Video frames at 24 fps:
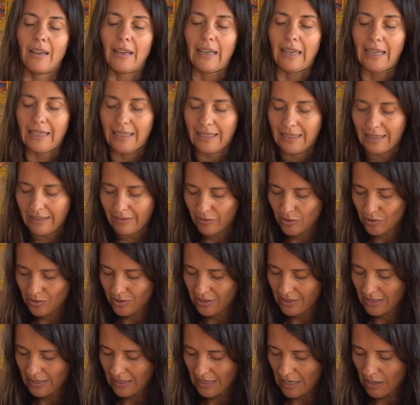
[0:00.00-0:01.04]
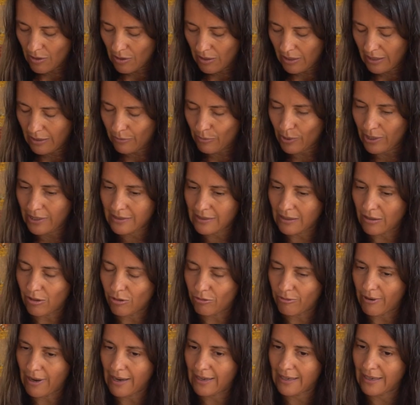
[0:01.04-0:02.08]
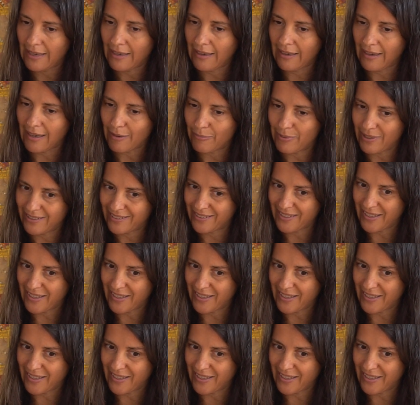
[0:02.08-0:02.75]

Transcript: And if you see now, I went already a bit